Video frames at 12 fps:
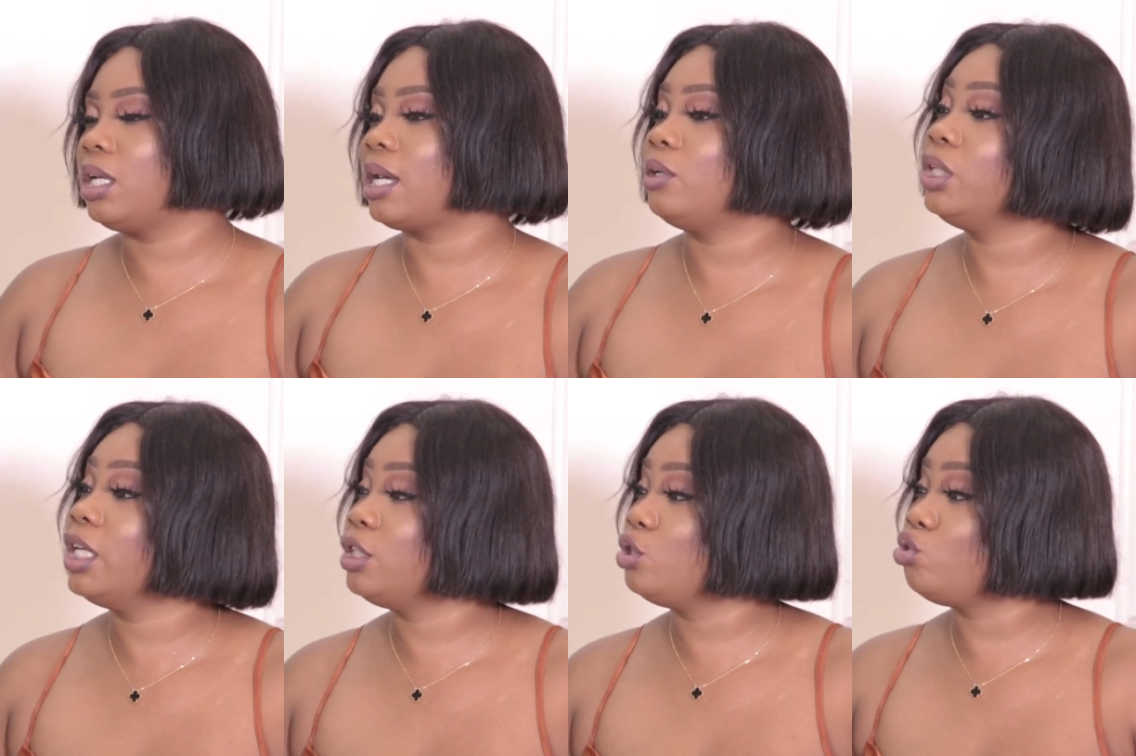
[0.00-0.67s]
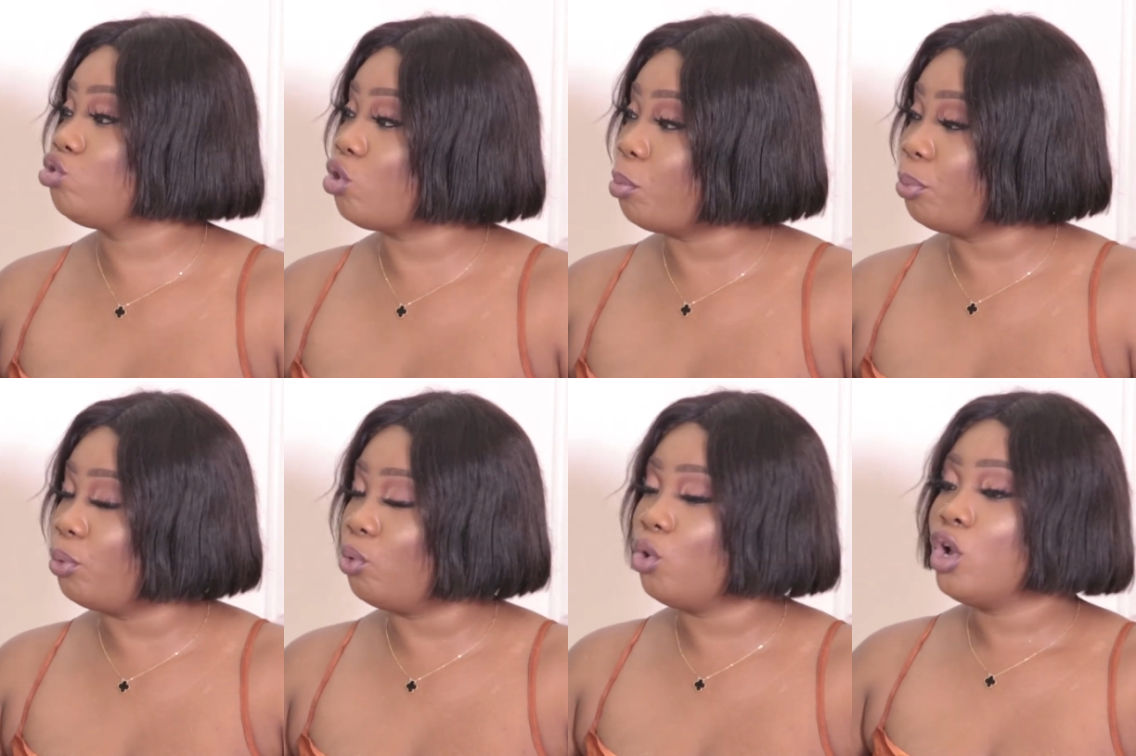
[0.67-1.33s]
you cannot get this job,
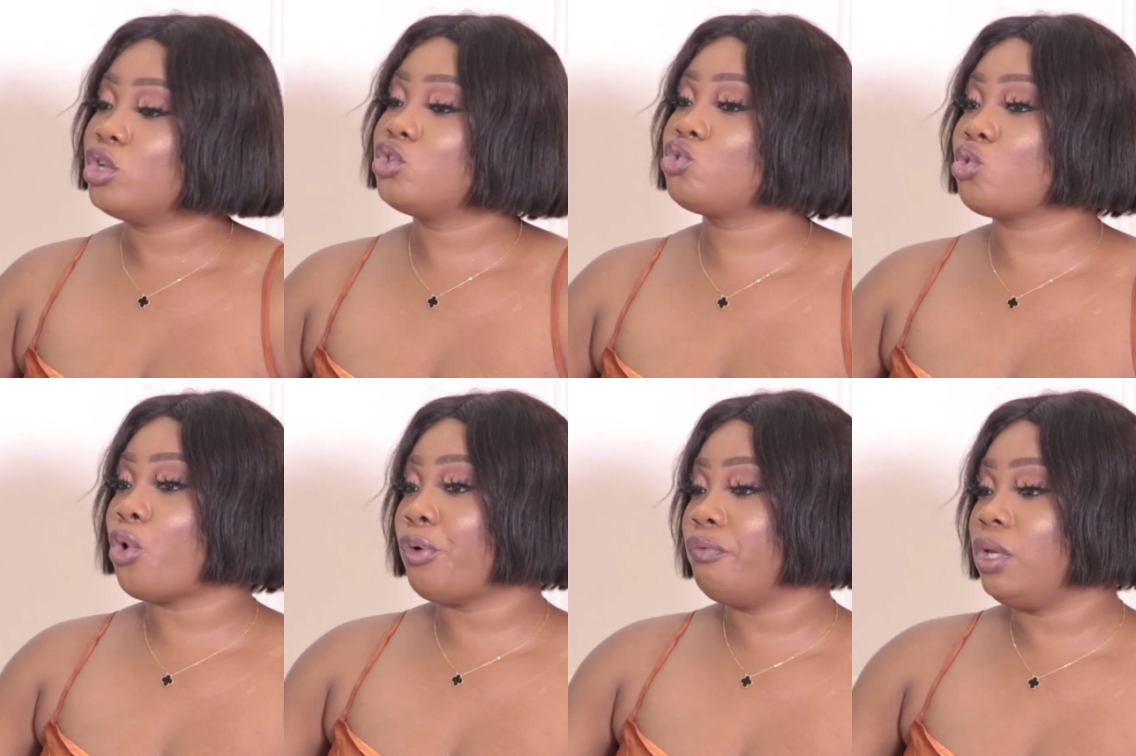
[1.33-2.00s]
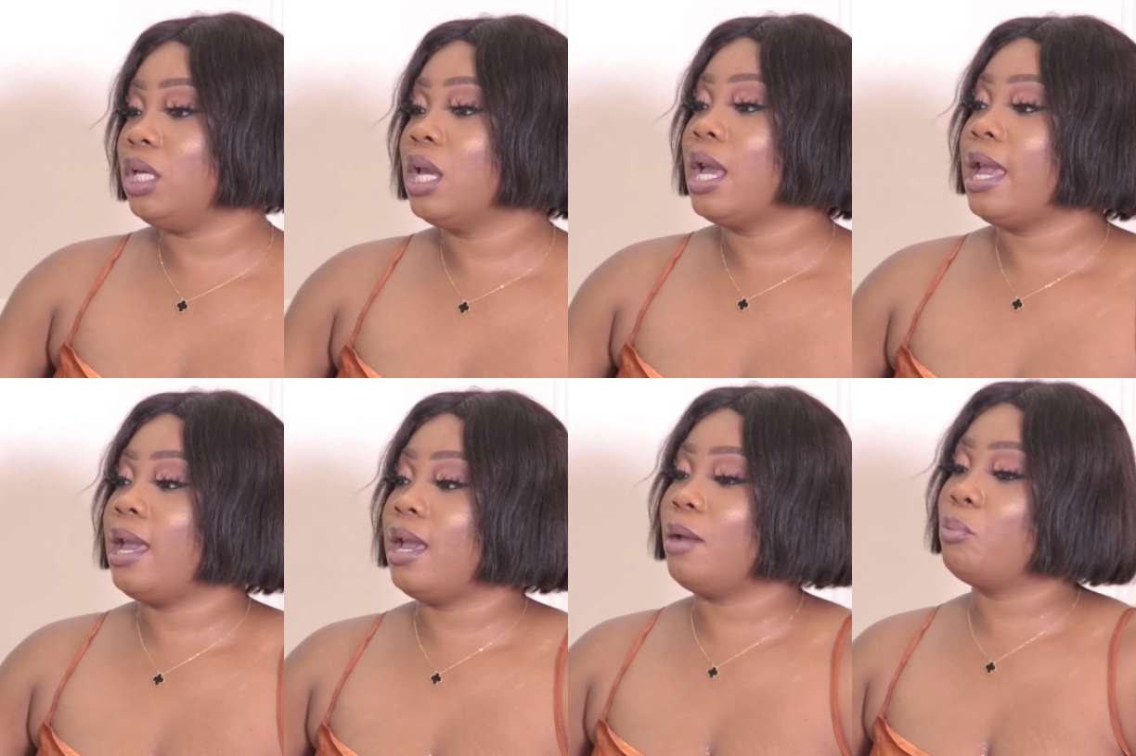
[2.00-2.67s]
sorry,
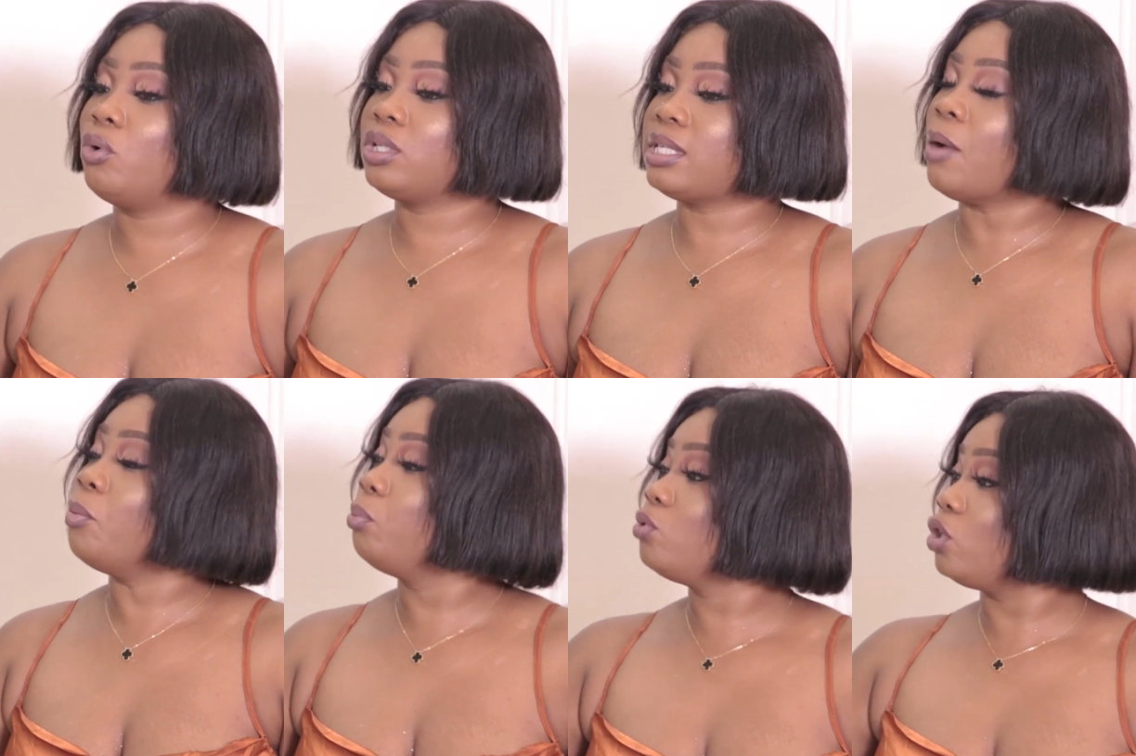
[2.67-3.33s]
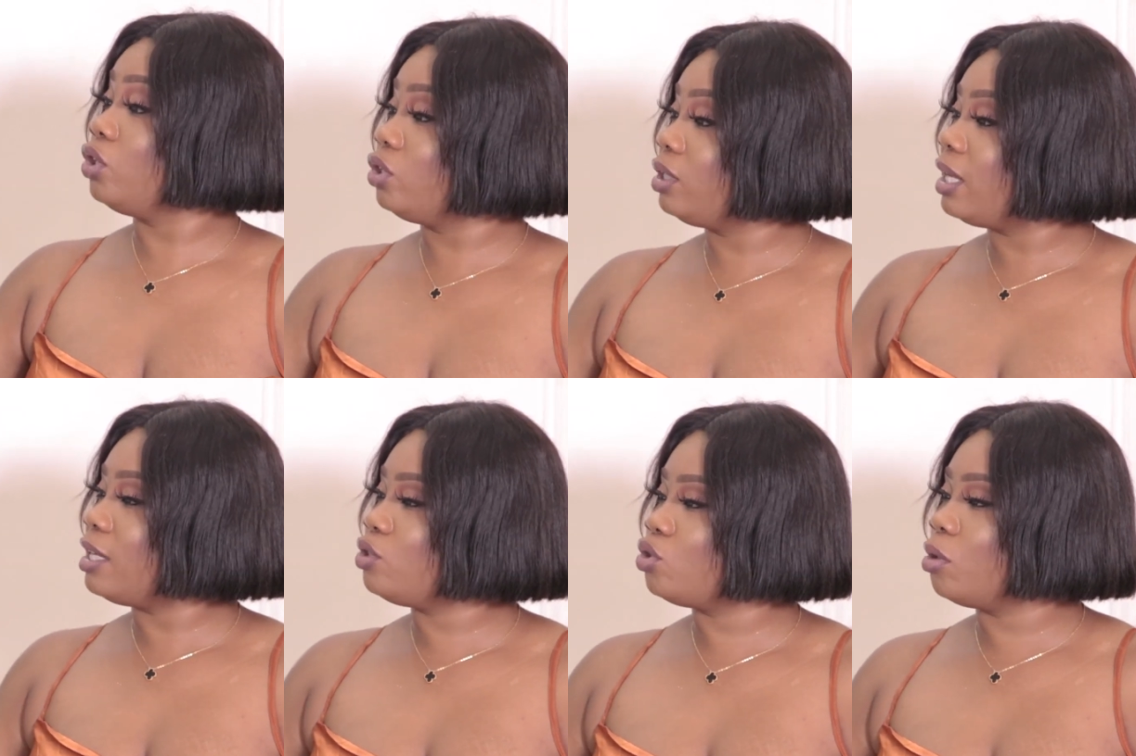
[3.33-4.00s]
but I will put on
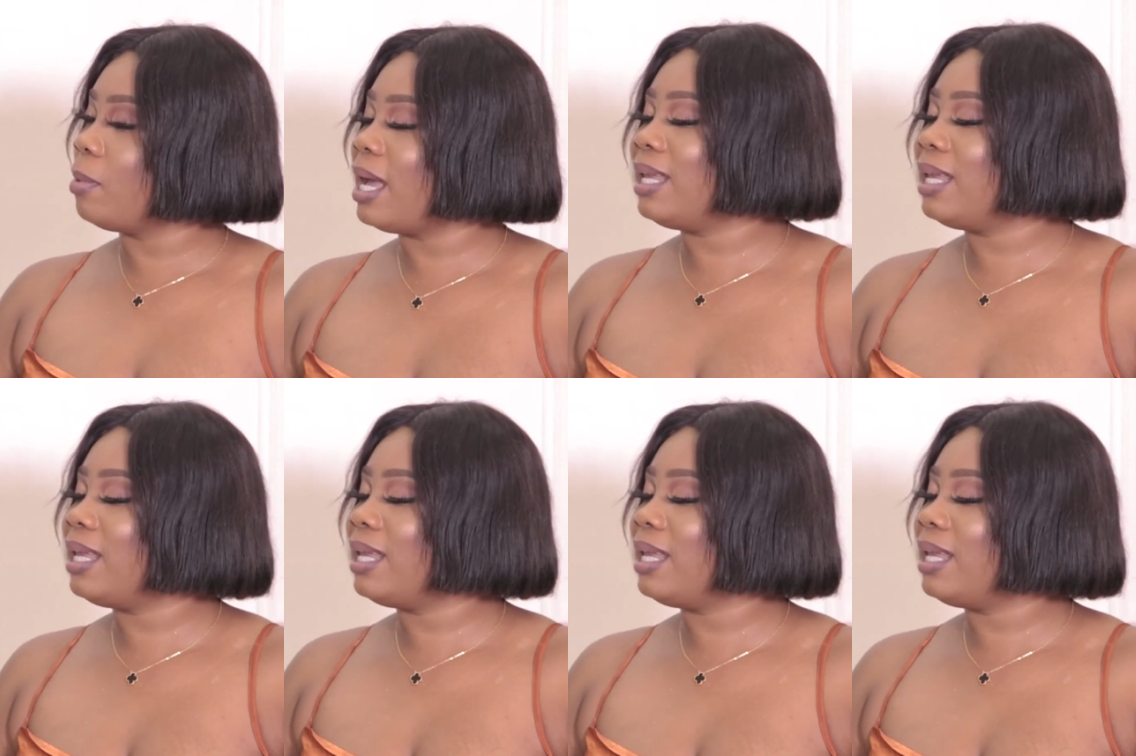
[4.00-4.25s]
another job.